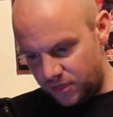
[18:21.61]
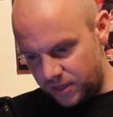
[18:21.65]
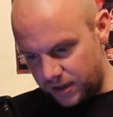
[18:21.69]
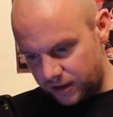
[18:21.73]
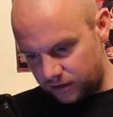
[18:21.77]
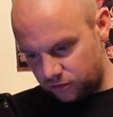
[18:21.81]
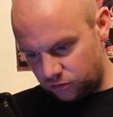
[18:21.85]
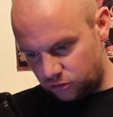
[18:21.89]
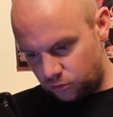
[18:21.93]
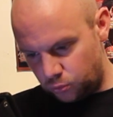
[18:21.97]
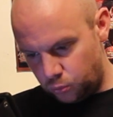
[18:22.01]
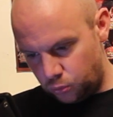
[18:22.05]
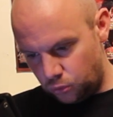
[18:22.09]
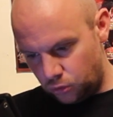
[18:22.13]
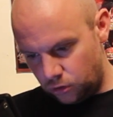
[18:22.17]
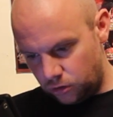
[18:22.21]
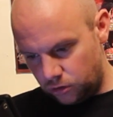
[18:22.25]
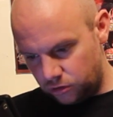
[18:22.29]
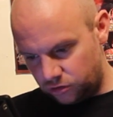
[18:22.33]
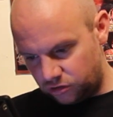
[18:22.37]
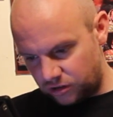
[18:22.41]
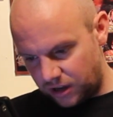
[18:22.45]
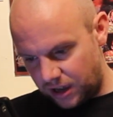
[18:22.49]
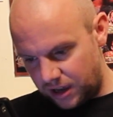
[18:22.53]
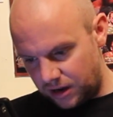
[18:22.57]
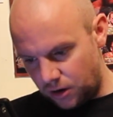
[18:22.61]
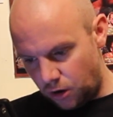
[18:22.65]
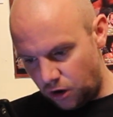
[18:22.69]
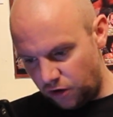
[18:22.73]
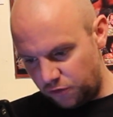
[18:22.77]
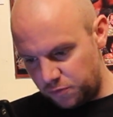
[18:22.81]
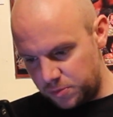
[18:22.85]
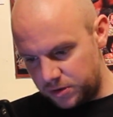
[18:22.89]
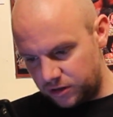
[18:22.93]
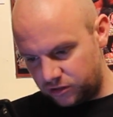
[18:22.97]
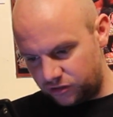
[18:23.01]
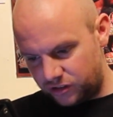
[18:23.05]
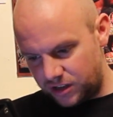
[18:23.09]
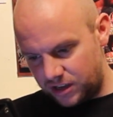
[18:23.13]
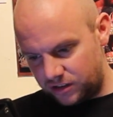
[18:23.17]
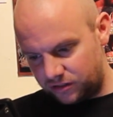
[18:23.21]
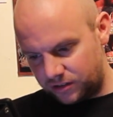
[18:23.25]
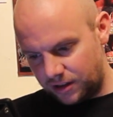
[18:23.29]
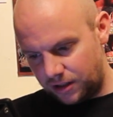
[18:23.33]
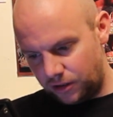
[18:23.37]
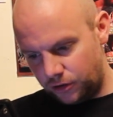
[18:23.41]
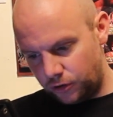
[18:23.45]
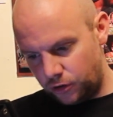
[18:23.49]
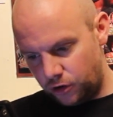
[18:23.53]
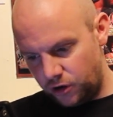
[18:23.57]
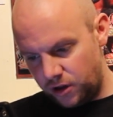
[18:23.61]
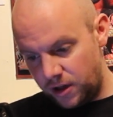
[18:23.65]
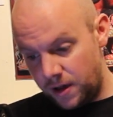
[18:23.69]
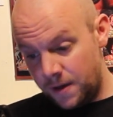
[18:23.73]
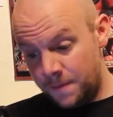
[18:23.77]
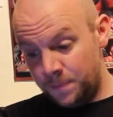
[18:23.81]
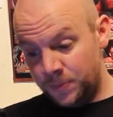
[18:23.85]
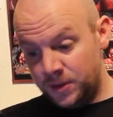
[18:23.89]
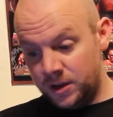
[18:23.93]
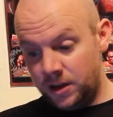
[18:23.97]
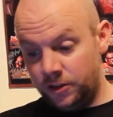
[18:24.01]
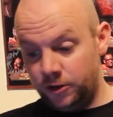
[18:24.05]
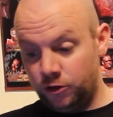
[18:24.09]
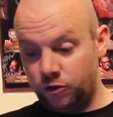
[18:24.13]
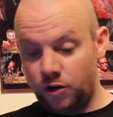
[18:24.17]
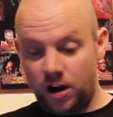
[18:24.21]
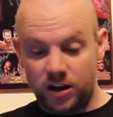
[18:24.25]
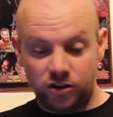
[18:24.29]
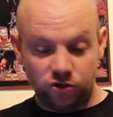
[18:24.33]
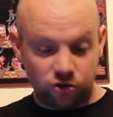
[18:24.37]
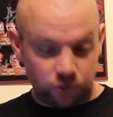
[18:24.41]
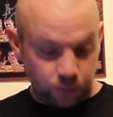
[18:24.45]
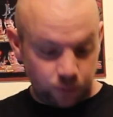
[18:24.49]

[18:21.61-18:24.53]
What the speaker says: This was in Hoffman Estates, Illinois, at the Grand